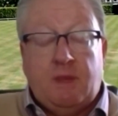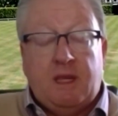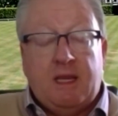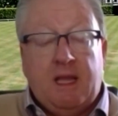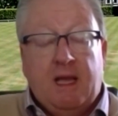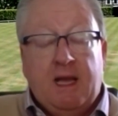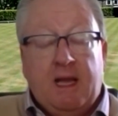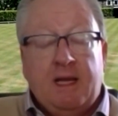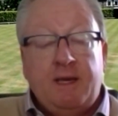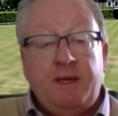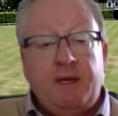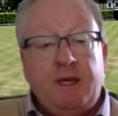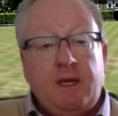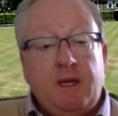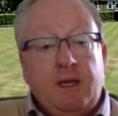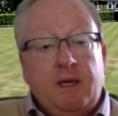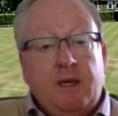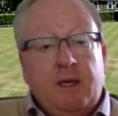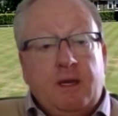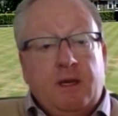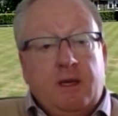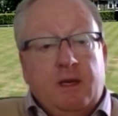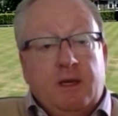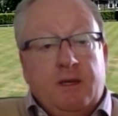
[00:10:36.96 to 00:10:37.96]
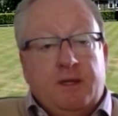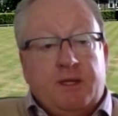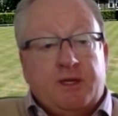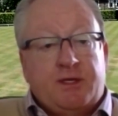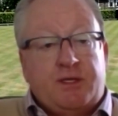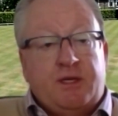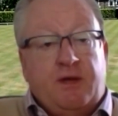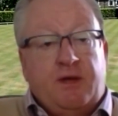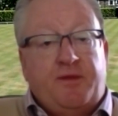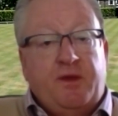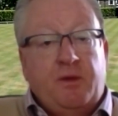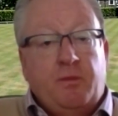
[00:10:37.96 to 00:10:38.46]
And there's
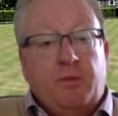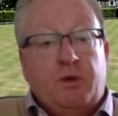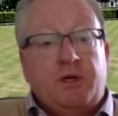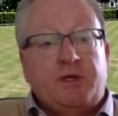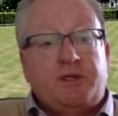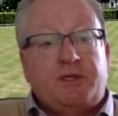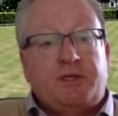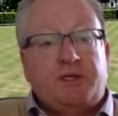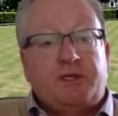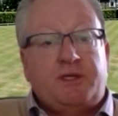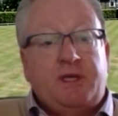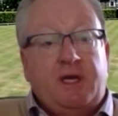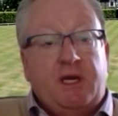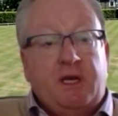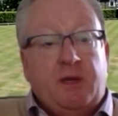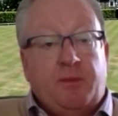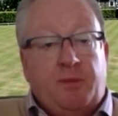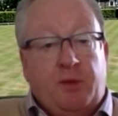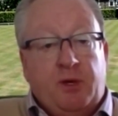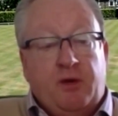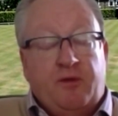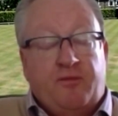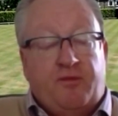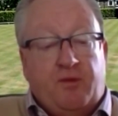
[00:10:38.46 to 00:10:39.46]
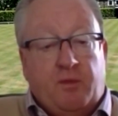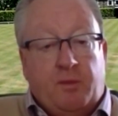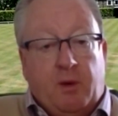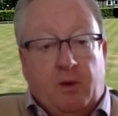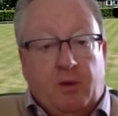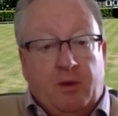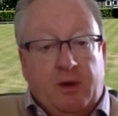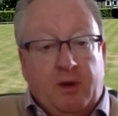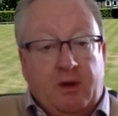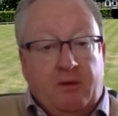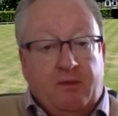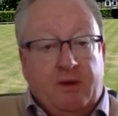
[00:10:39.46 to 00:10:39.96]
nothing worse than seeing a beautiful
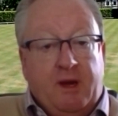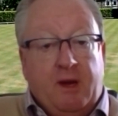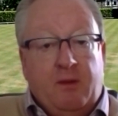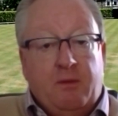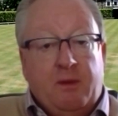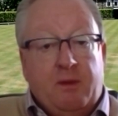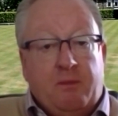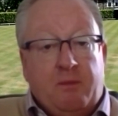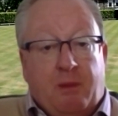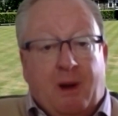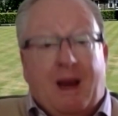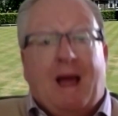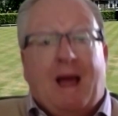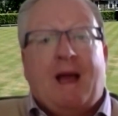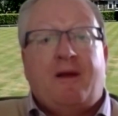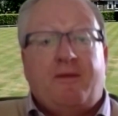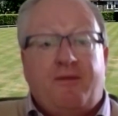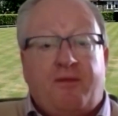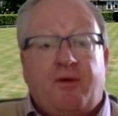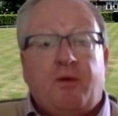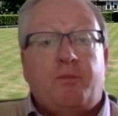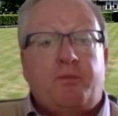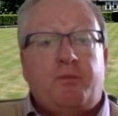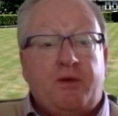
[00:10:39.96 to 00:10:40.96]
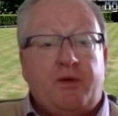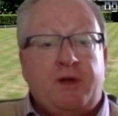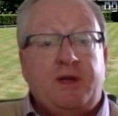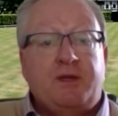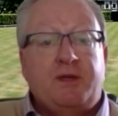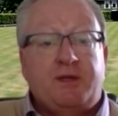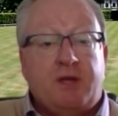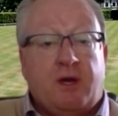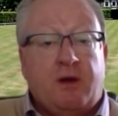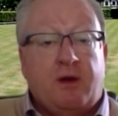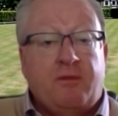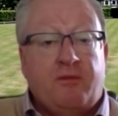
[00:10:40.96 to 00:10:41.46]
bowling green with black
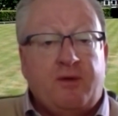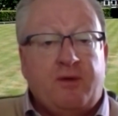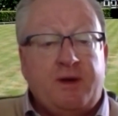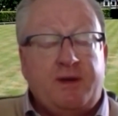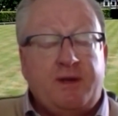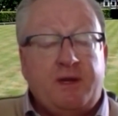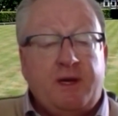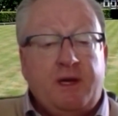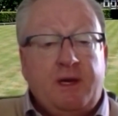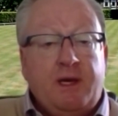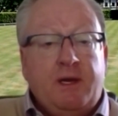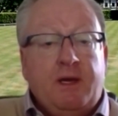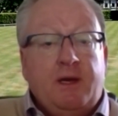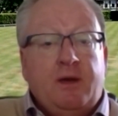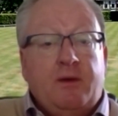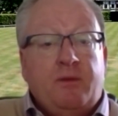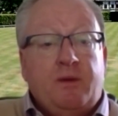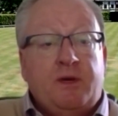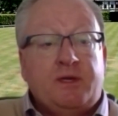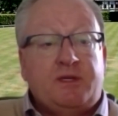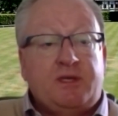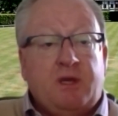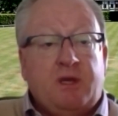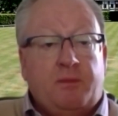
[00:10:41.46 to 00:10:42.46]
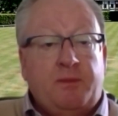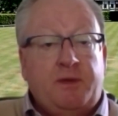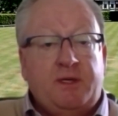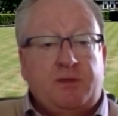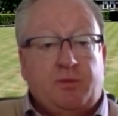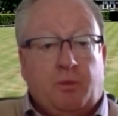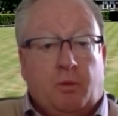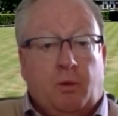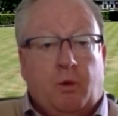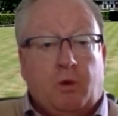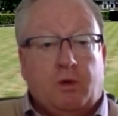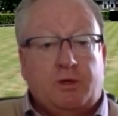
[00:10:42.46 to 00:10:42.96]
footprints over it, where somebody's
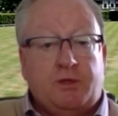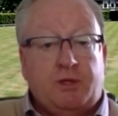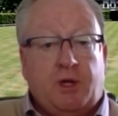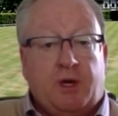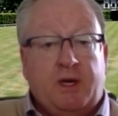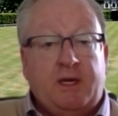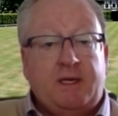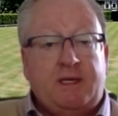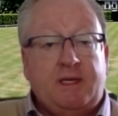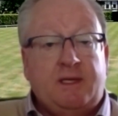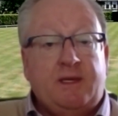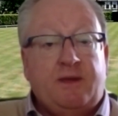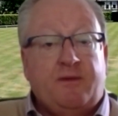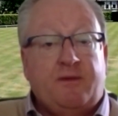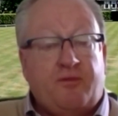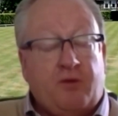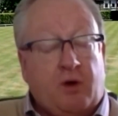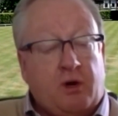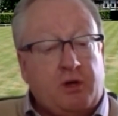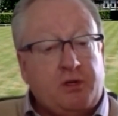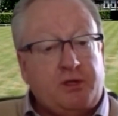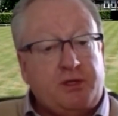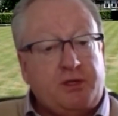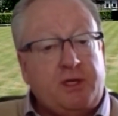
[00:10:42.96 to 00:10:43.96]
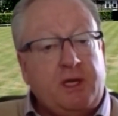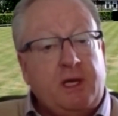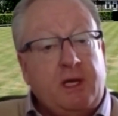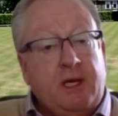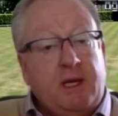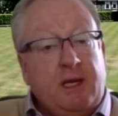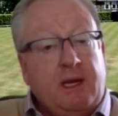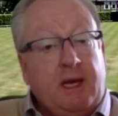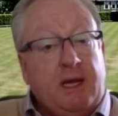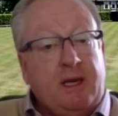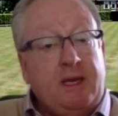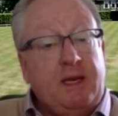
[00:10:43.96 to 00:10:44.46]
walked on it in the frost
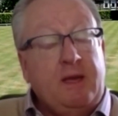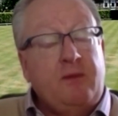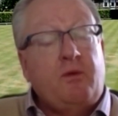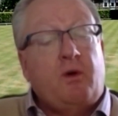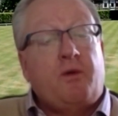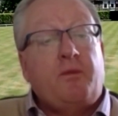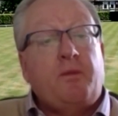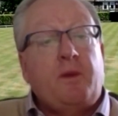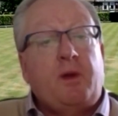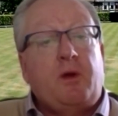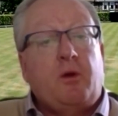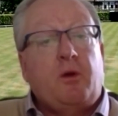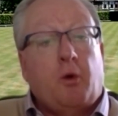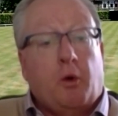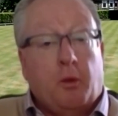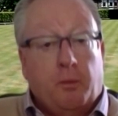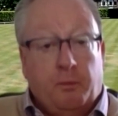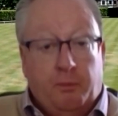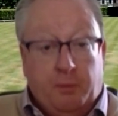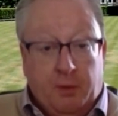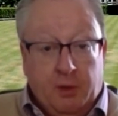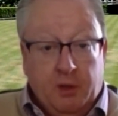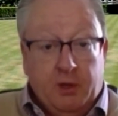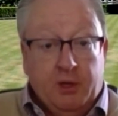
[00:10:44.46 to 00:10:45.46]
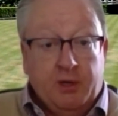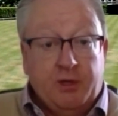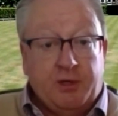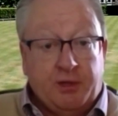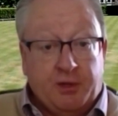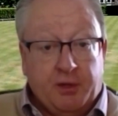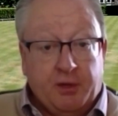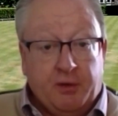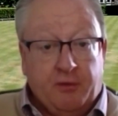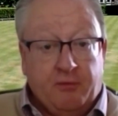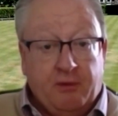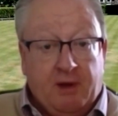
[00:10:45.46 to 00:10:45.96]
and they're what we call burned to
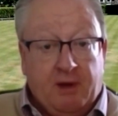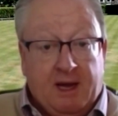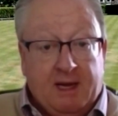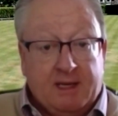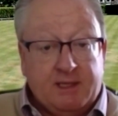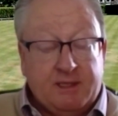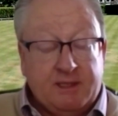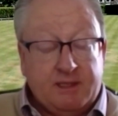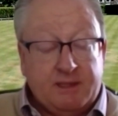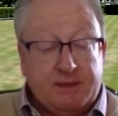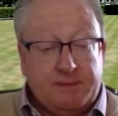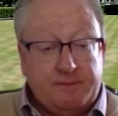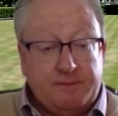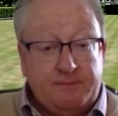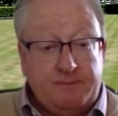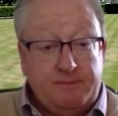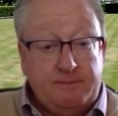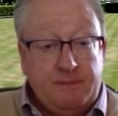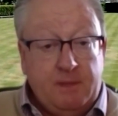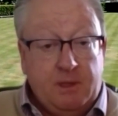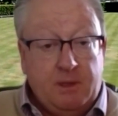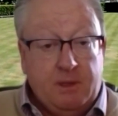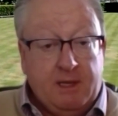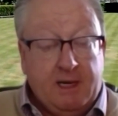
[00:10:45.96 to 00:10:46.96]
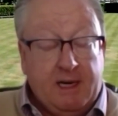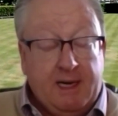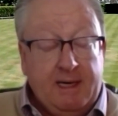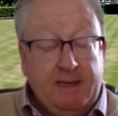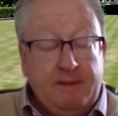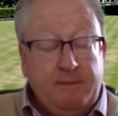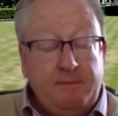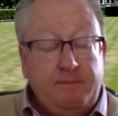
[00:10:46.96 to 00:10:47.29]
the grass. Okay.